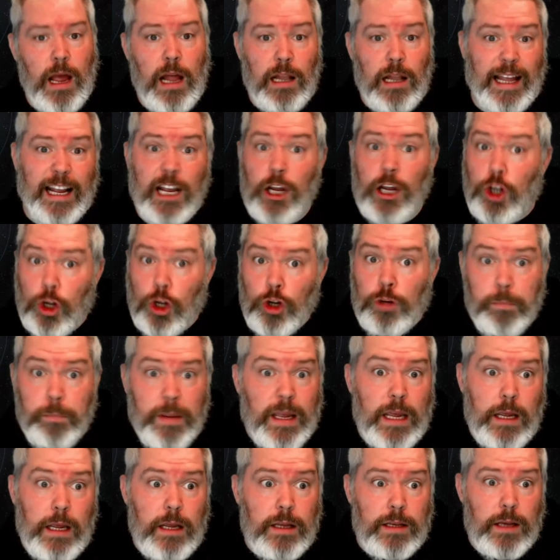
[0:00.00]
like, it could
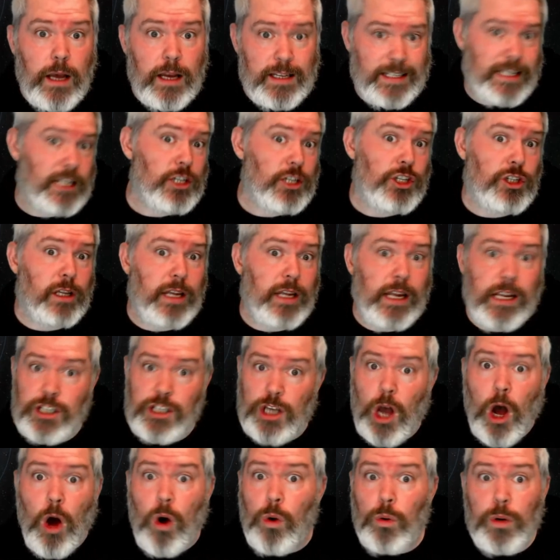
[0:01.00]
be essentially its
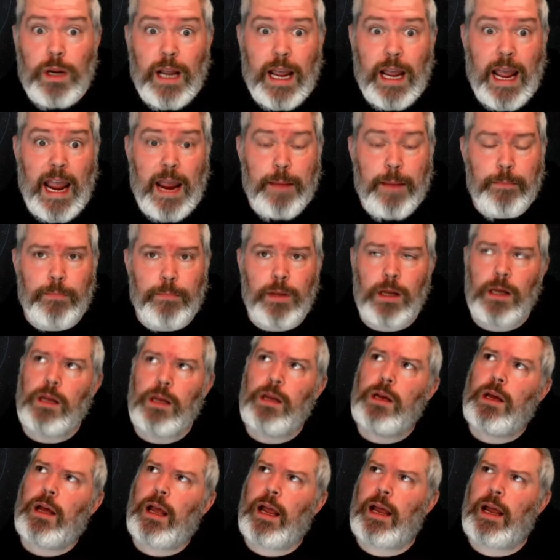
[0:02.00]
own game.
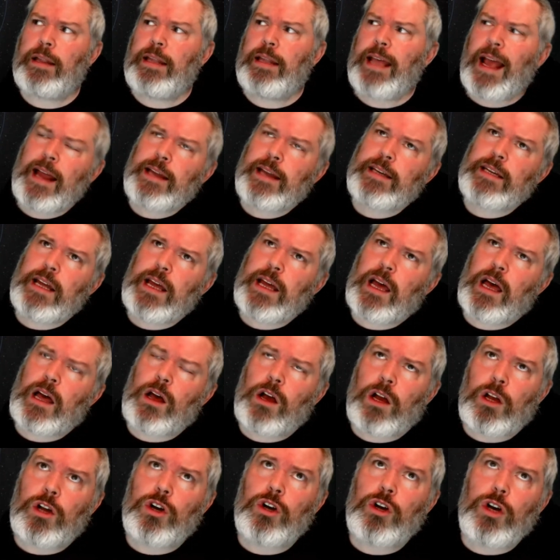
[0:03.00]
And the
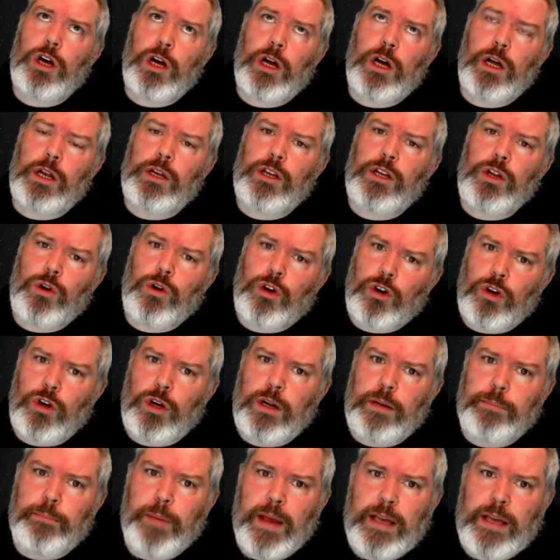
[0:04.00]
idea you
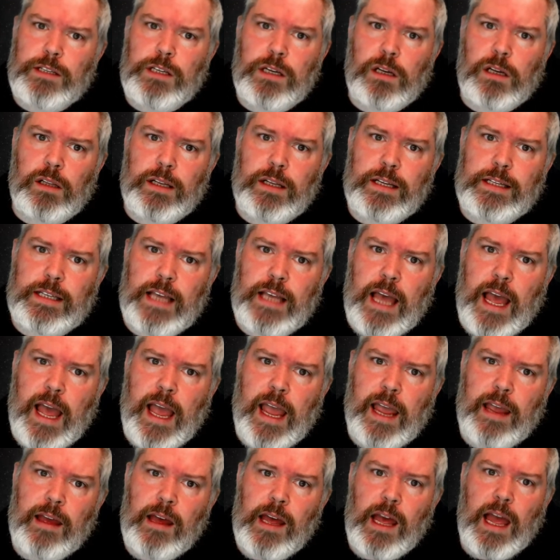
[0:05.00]
could basically
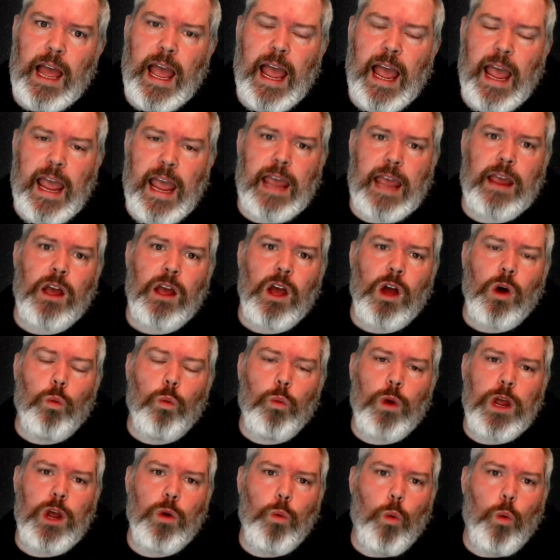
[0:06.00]
say, hey,
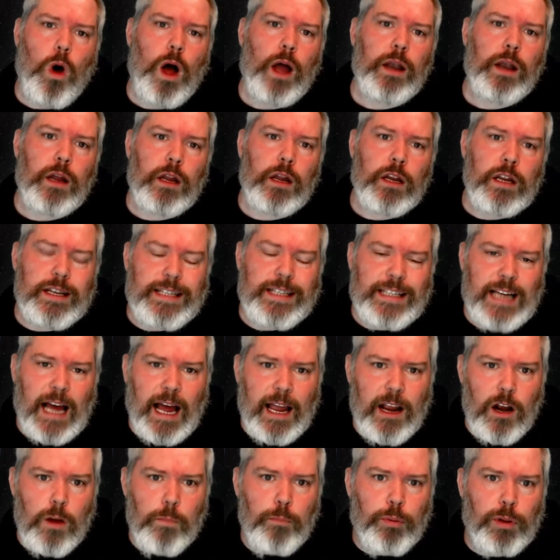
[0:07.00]
we want an
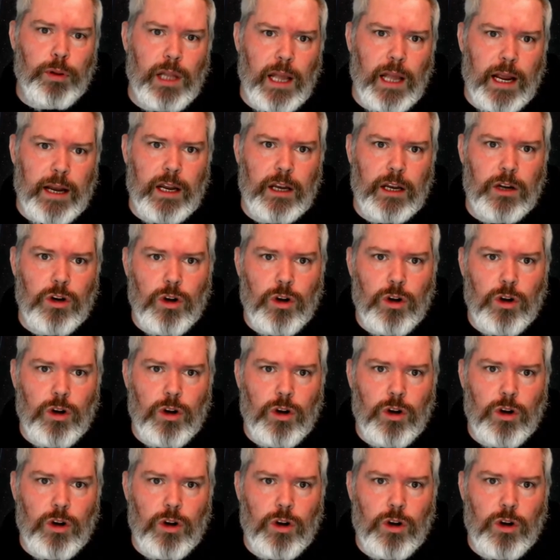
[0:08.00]
entire planet